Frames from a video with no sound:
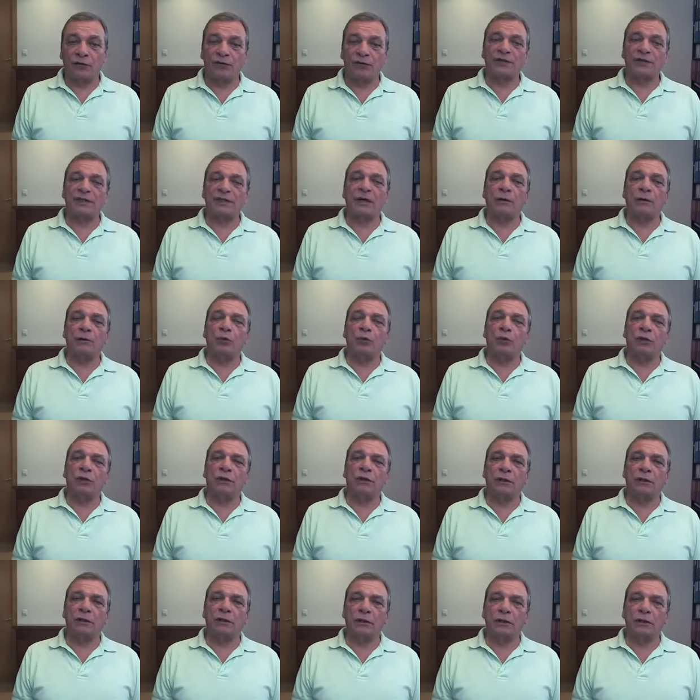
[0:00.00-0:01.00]
If it's
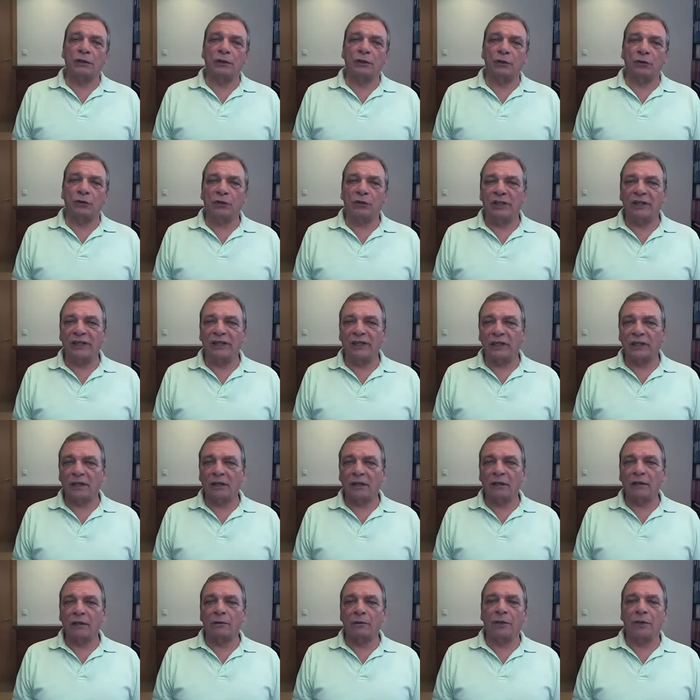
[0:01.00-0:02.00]
someone you really
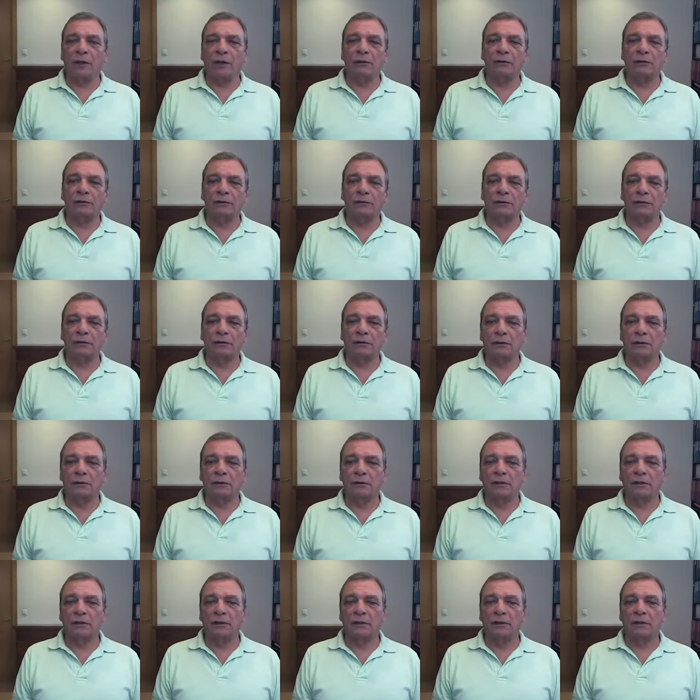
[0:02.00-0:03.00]
care about,
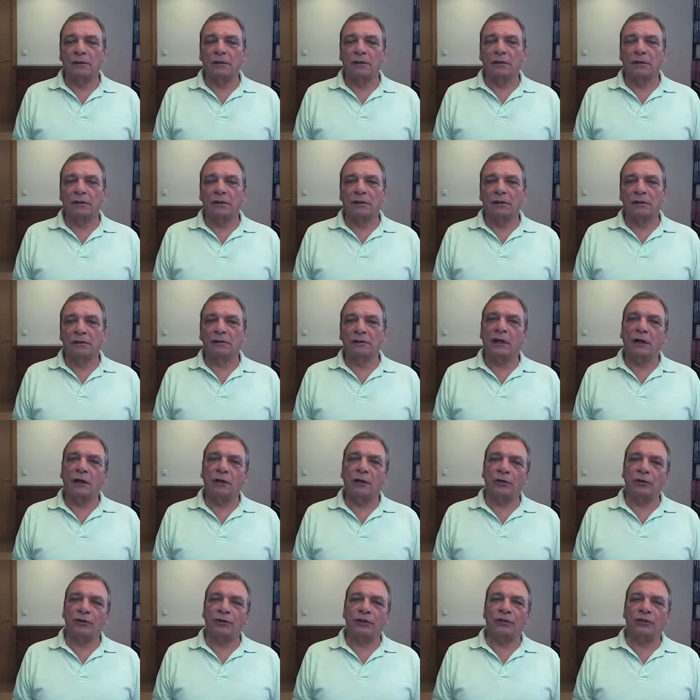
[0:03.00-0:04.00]

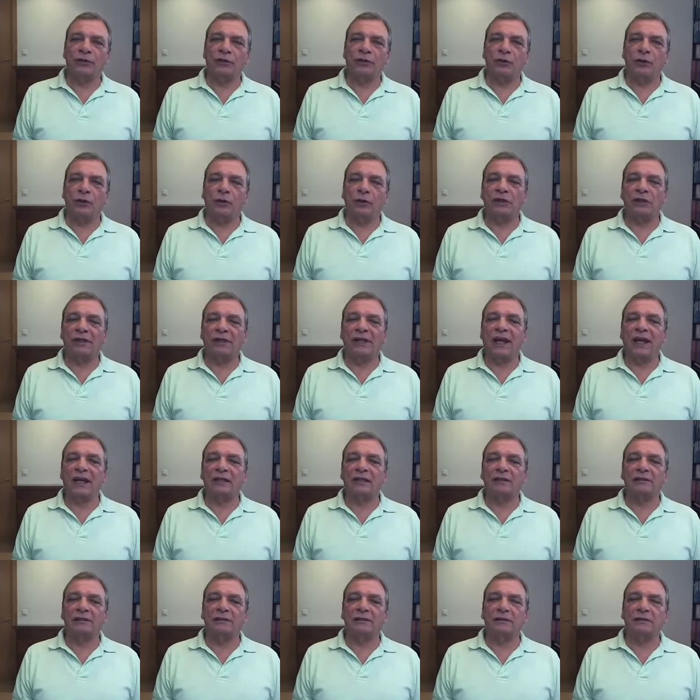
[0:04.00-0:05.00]
now that you are
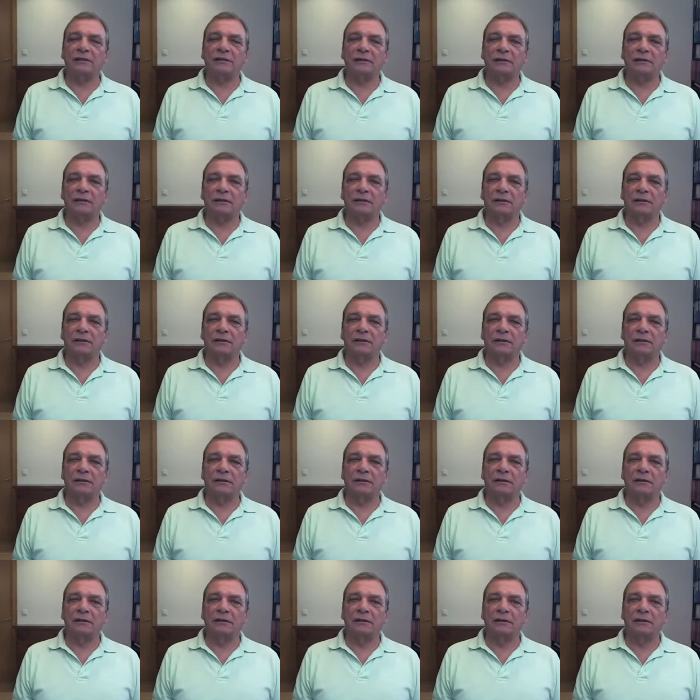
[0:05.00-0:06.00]
relaxed,
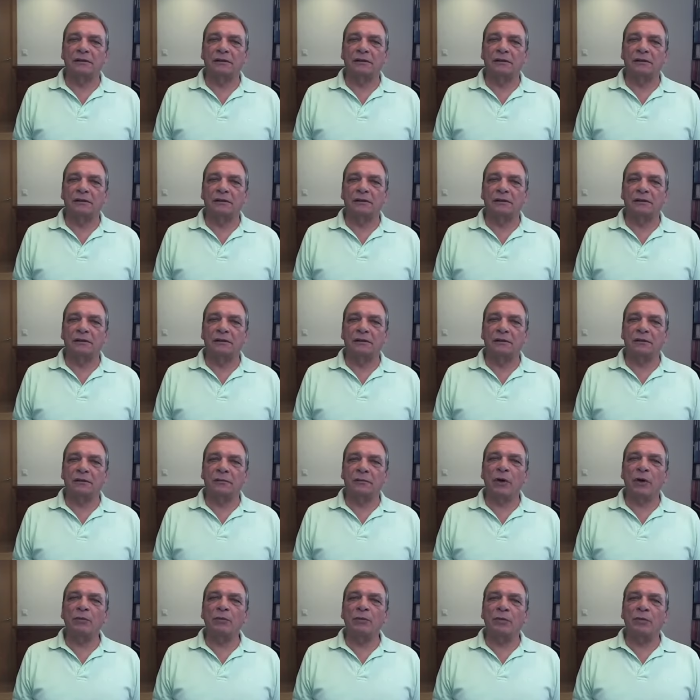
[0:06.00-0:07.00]

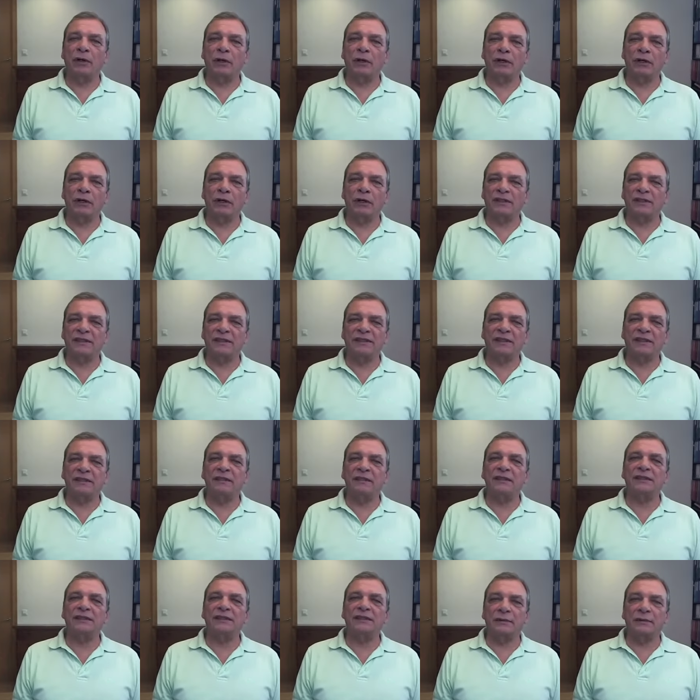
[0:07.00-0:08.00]
remember he's
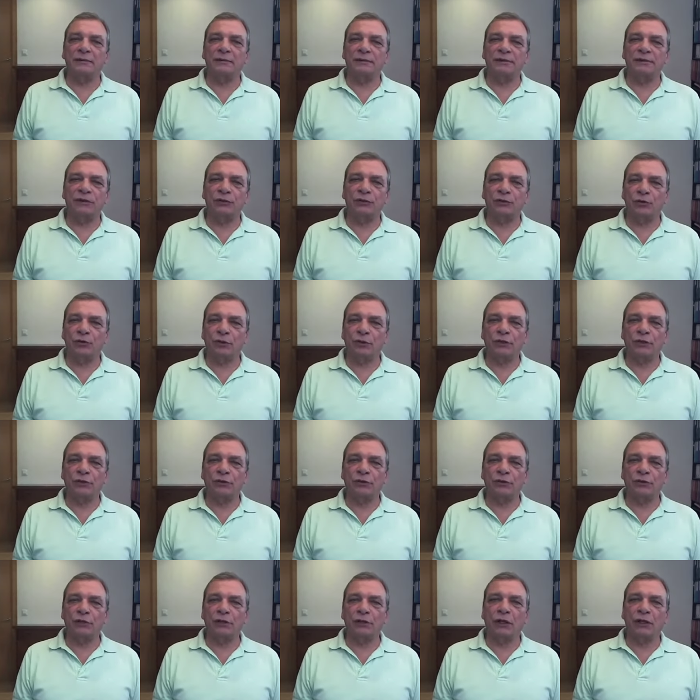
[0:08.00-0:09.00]
in the same
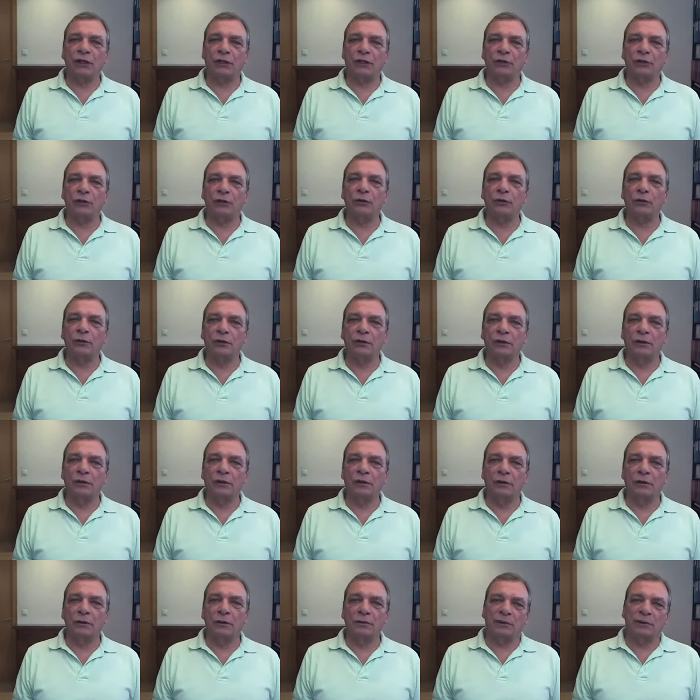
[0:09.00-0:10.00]
situation like you,
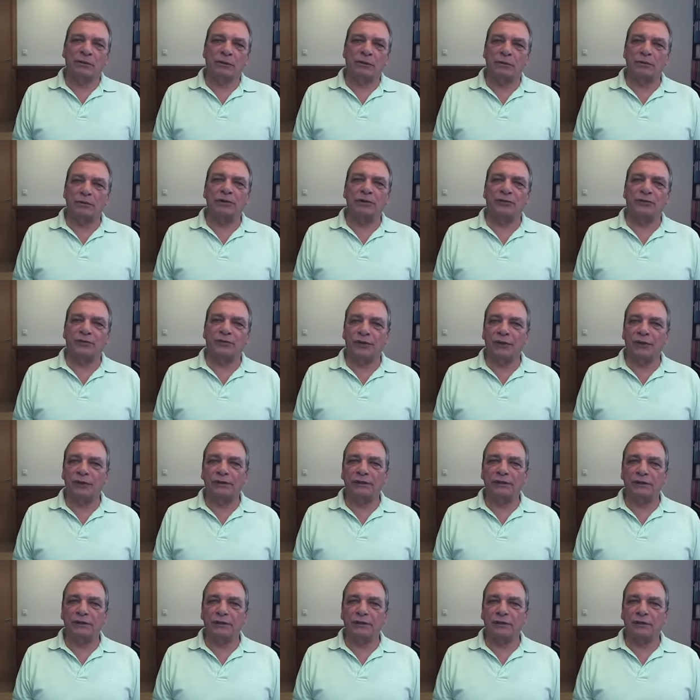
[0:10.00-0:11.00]
probably
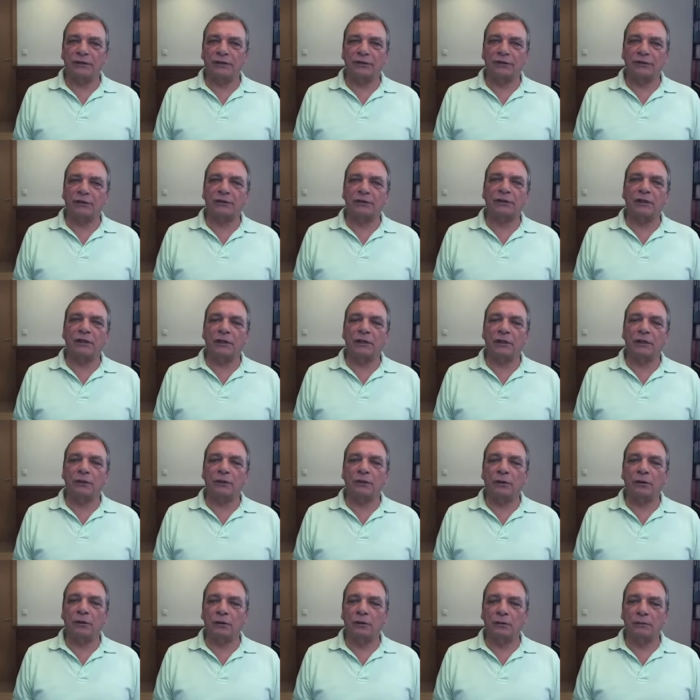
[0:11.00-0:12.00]
feels just
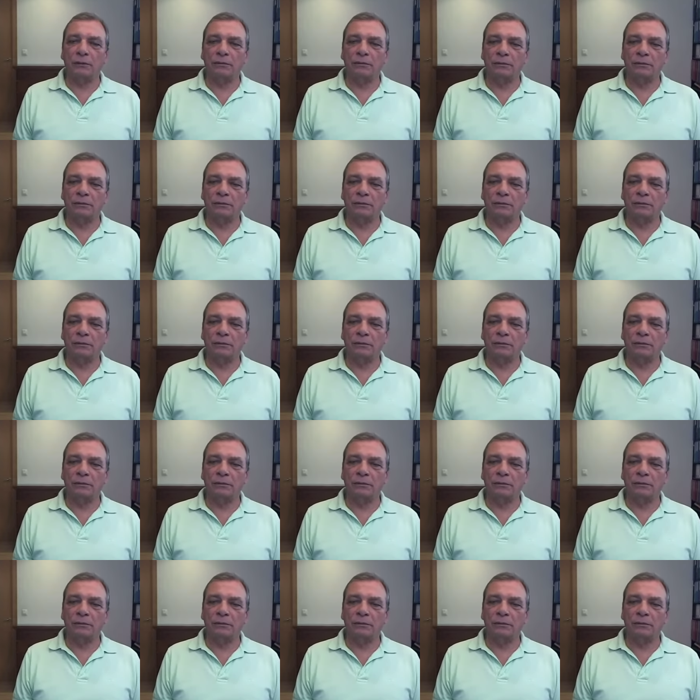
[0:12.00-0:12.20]
like you.